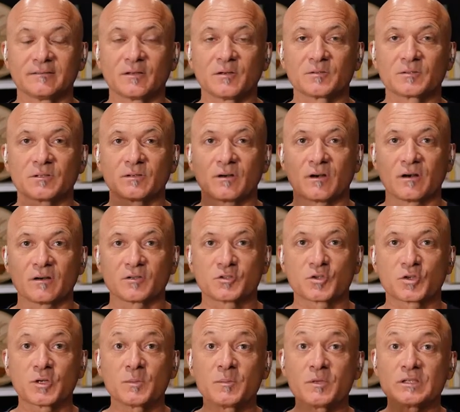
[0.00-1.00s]
Those are our
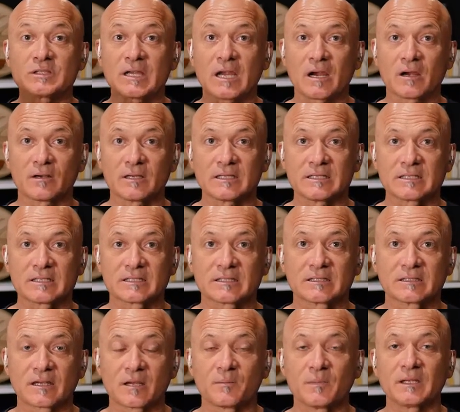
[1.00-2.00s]

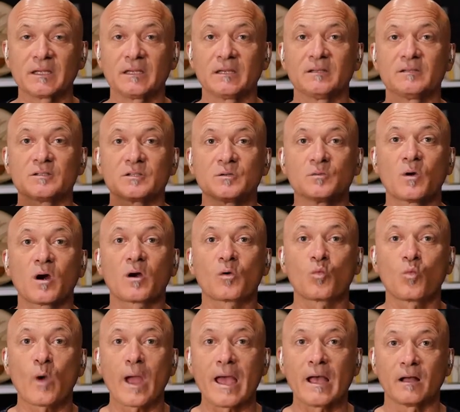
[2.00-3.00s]
tributaries coming into
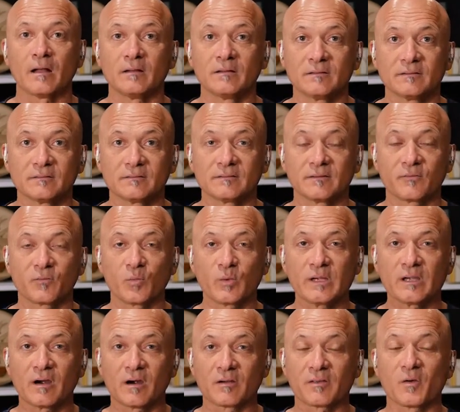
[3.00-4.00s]
our well. If
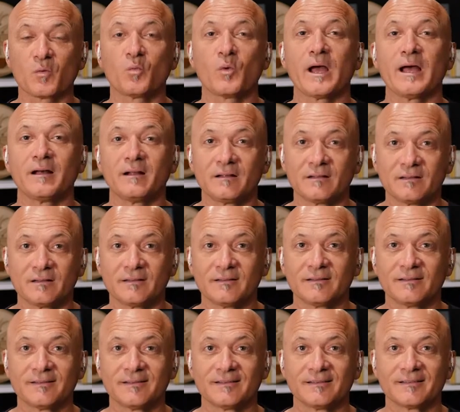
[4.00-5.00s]
we are the well,
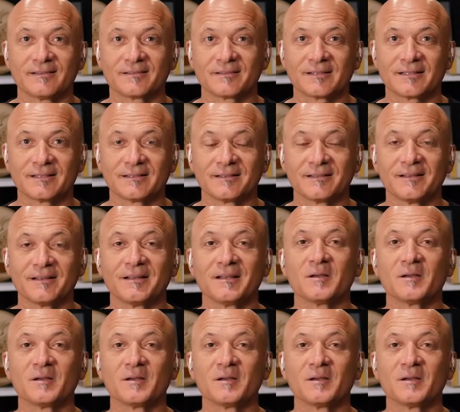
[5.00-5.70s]
right?